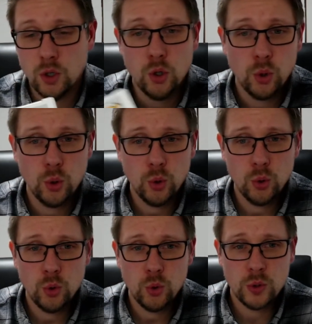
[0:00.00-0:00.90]

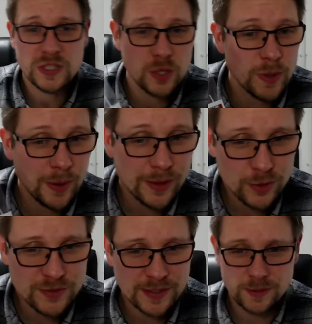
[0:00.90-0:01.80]
Ooh, it's going to be one of those
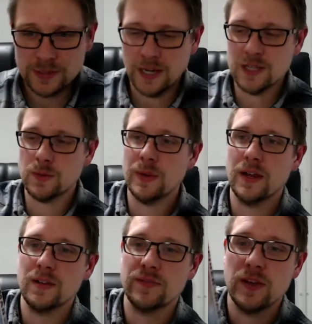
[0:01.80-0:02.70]
videos, guys. But we
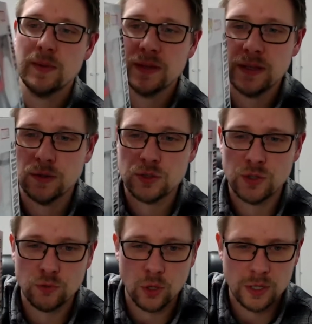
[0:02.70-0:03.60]
have him in the hero suit
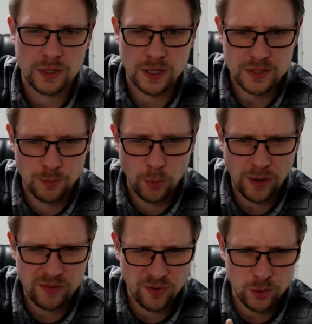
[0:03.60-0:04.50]
rocking... It's a mobile
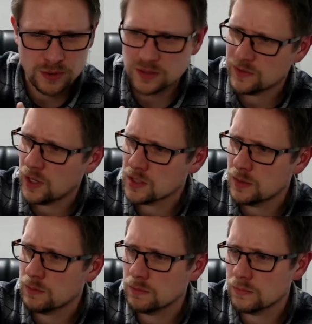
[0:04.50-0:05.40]
phone as far as
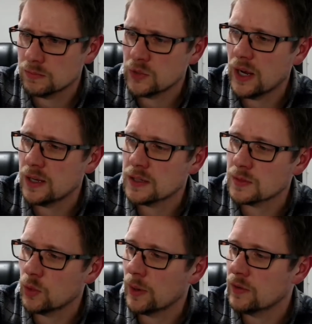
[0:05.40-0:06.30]
I'm... Yeah, it is a
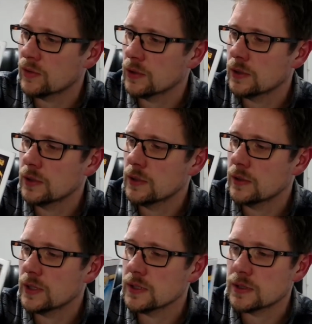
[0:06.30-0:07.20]
mobile phone
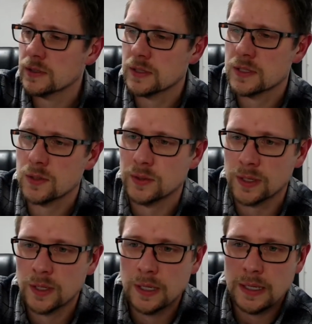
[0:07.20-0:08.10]
that he's holding.
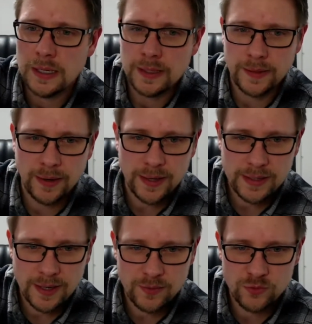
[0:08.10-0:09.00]
Now, I
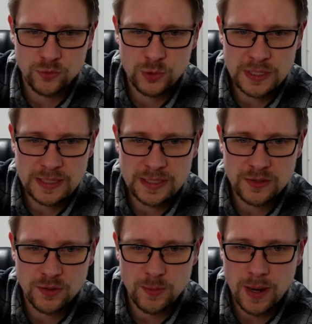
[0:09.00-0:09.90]
can't really
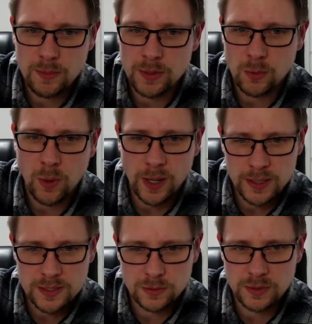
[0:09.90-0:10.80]
remember why
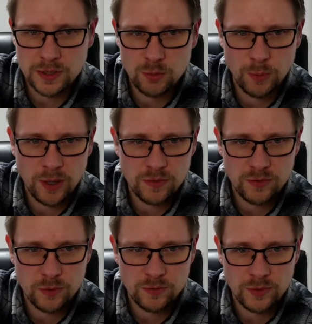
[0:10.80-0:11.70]
he's holding the mobile
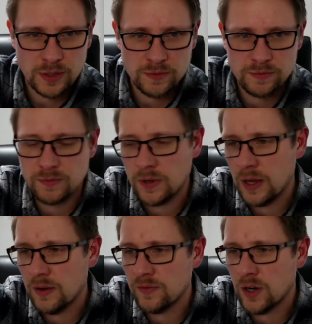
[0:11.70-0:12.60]
phone
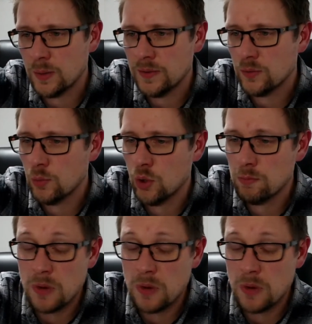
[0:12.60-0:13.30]
in Far Away From Home.